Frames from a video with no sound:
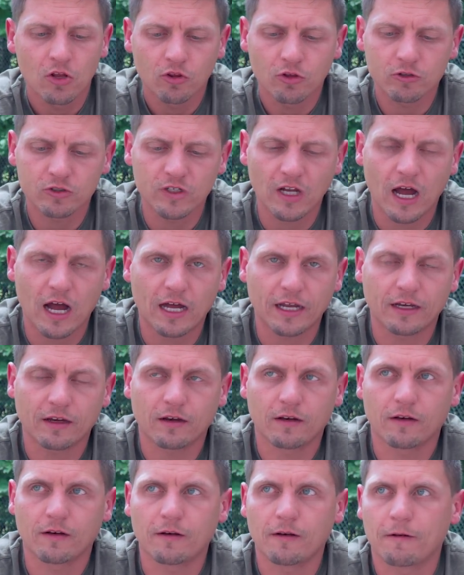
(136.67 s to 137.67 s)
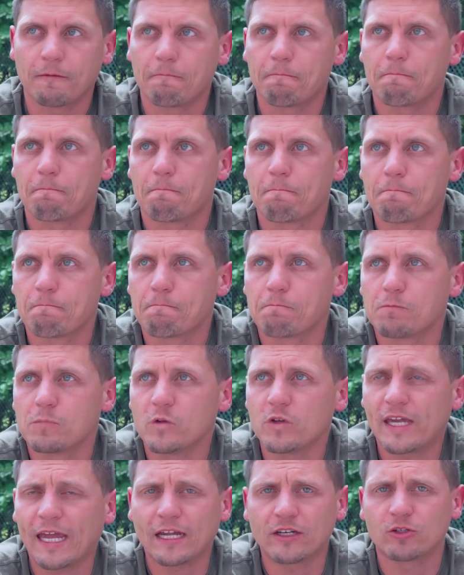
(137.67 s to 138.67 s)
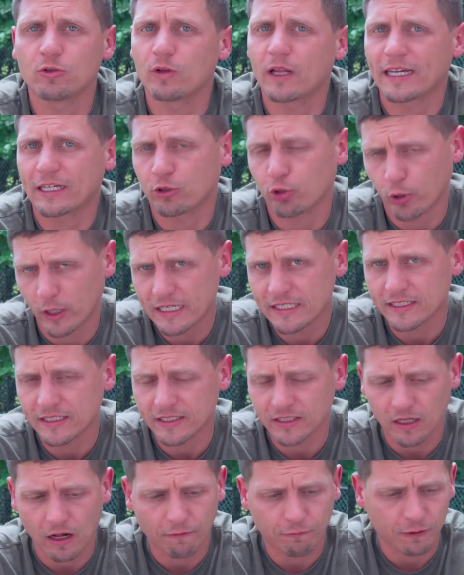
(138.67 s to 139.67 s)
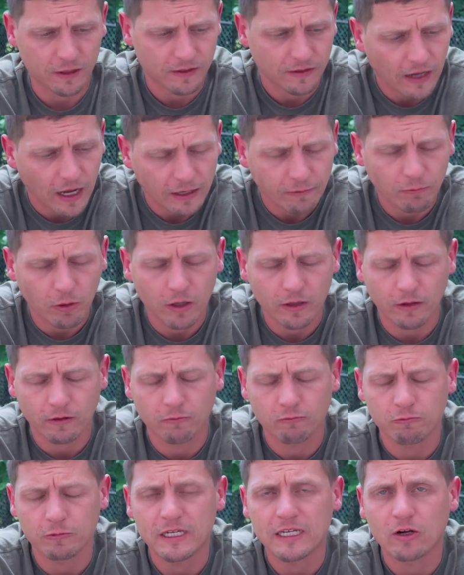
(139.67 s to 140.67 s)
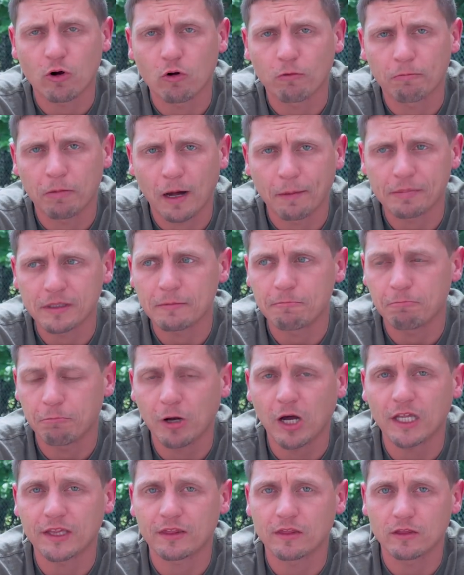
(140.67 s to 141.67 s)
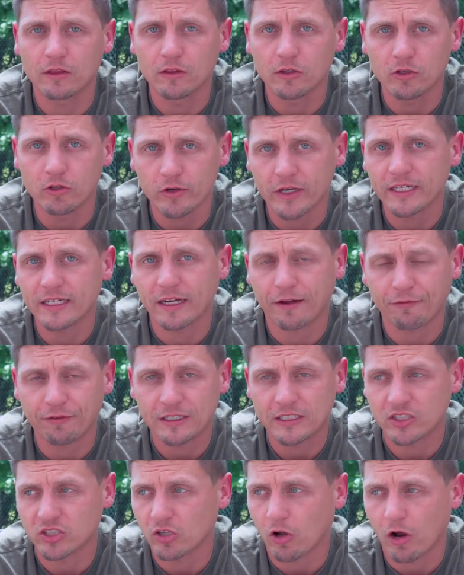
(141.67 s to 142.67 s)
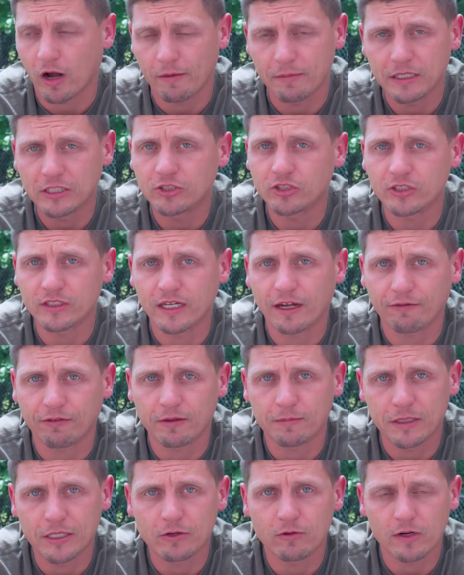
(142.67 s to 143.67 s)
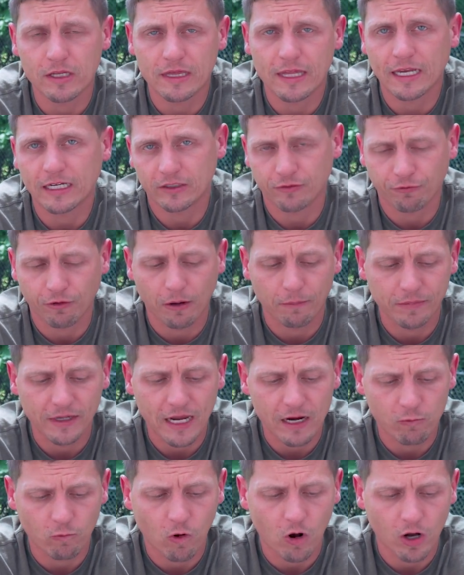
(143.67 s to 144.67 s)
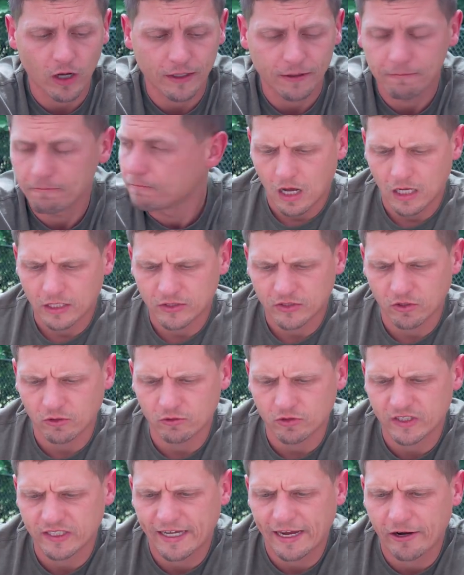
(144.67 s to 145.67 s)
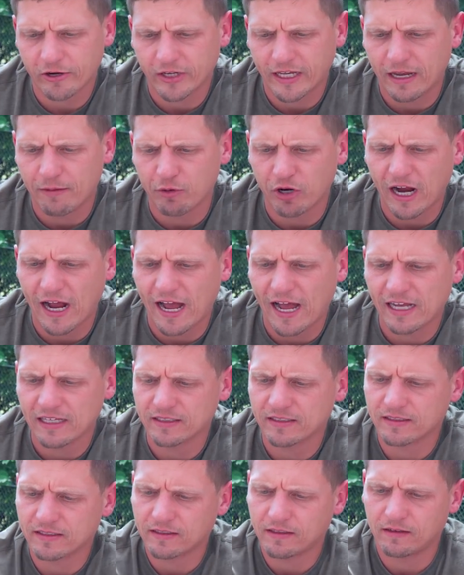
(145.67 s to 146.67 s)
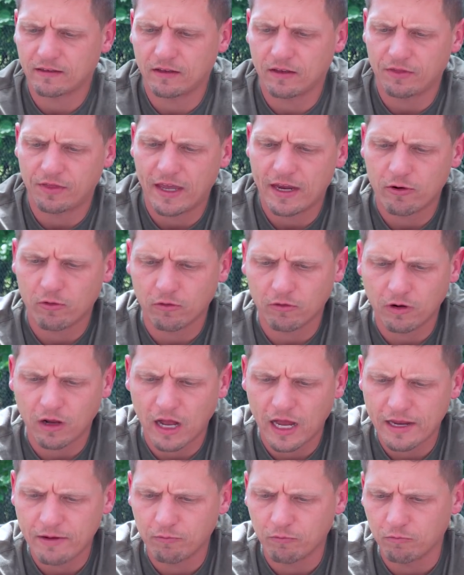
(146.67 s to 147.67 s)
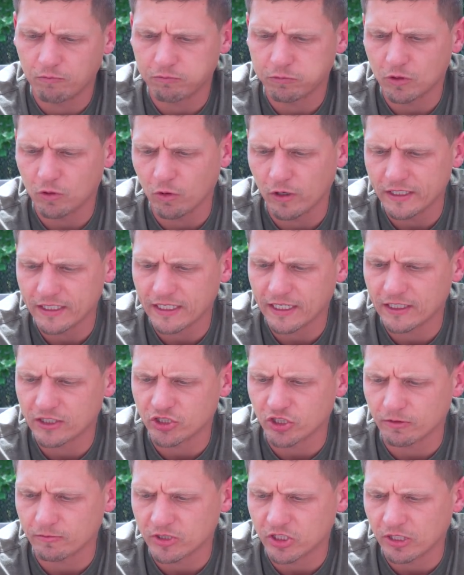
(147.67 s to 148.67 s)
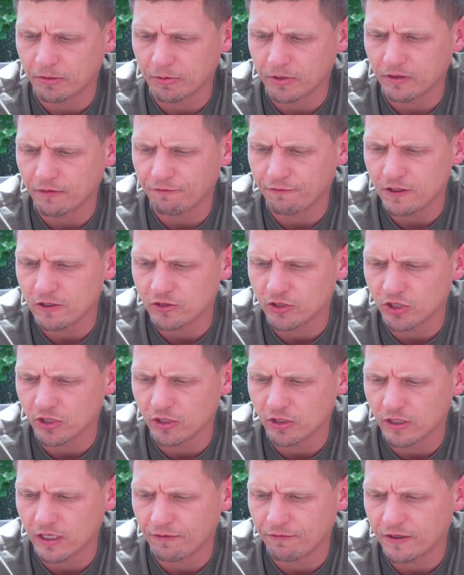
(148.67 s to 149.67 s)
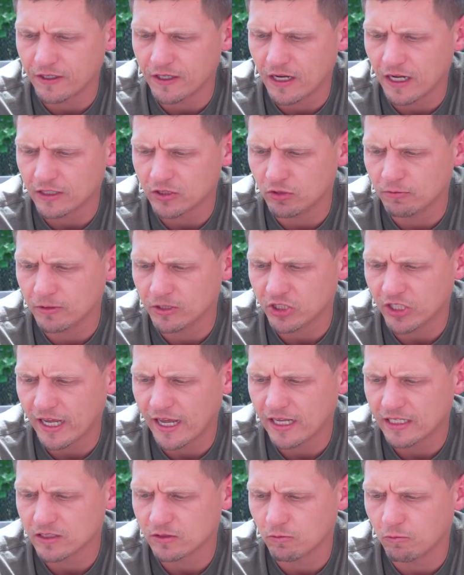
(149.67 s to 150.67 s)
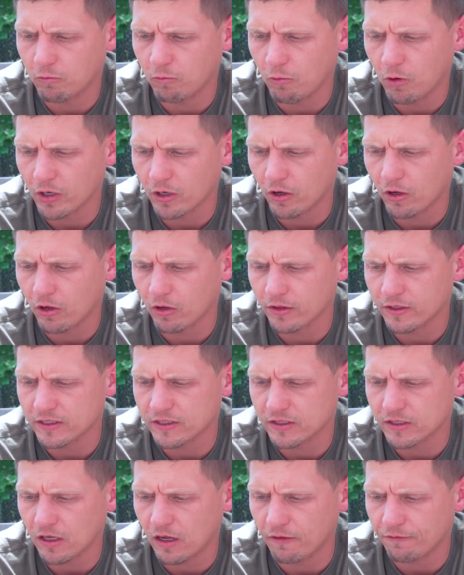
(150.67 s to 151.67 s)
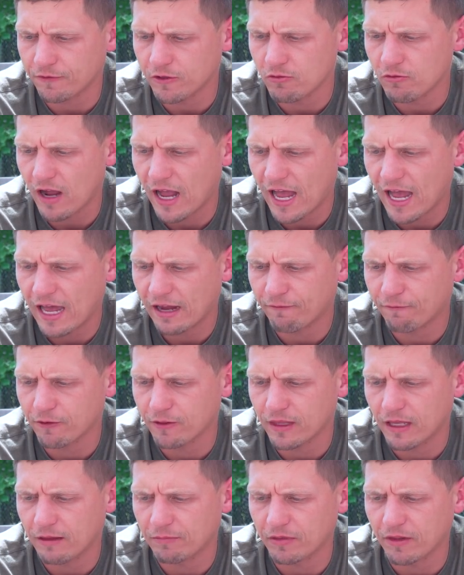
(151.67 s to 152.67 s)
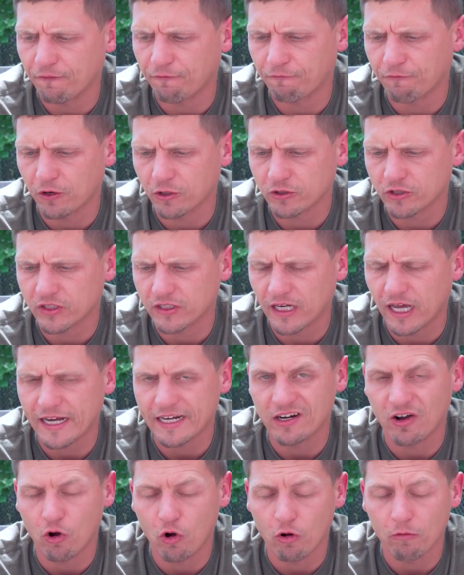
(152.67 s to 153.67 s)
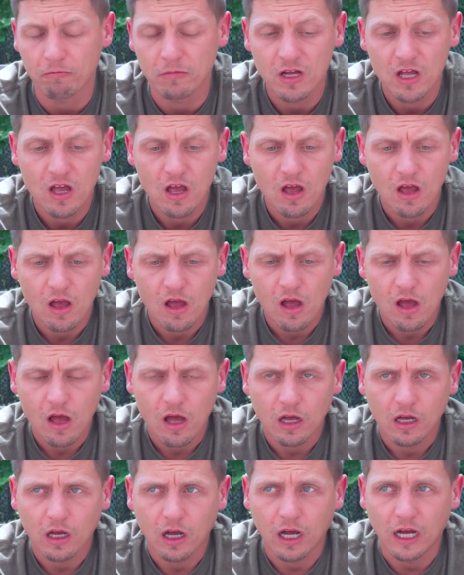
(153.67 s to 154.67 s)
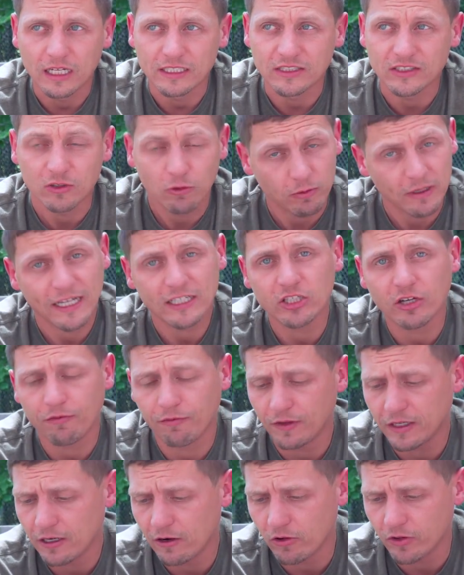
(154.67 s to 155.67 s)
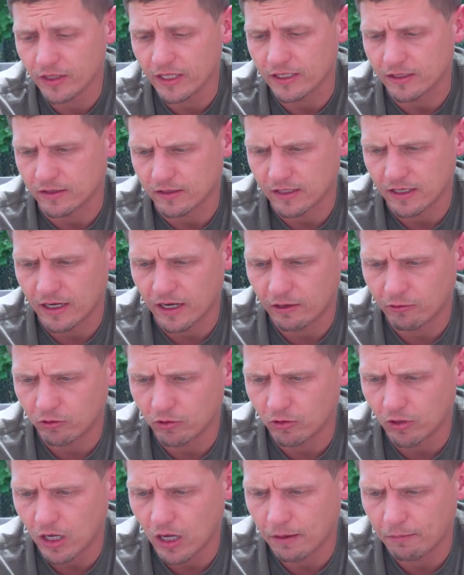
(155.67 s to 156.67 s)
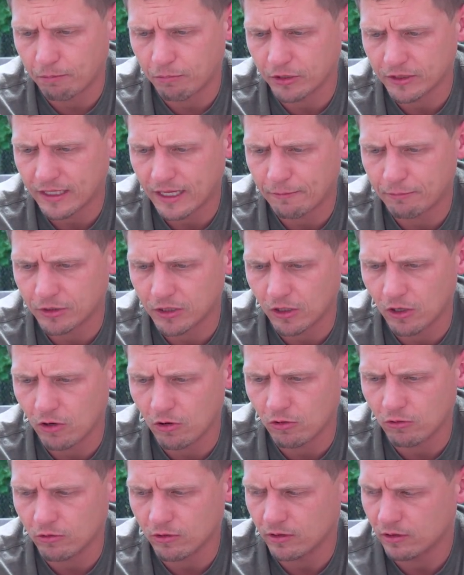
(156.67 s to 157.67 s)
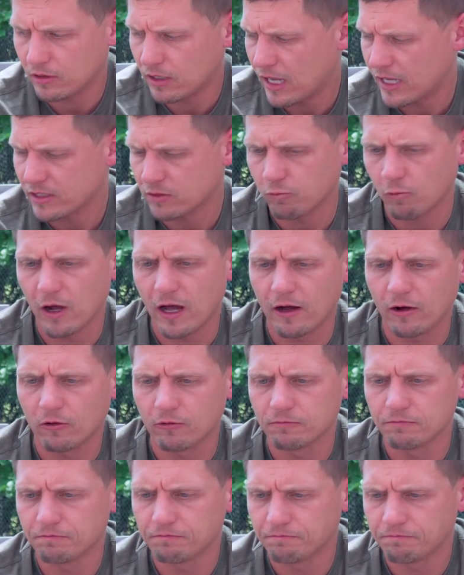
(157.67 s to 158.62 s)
You can't do like crazy stuff with a 9-week-old puppy, but you can definitely start. I mean, you should definitely be doing things from day one. So Scare Gamer asks, I am going to get a German Shepherd in the future. If it not too much to ask, what all the stuff you had for them the first night home? So we actually have a video on this, and I will put that below as well.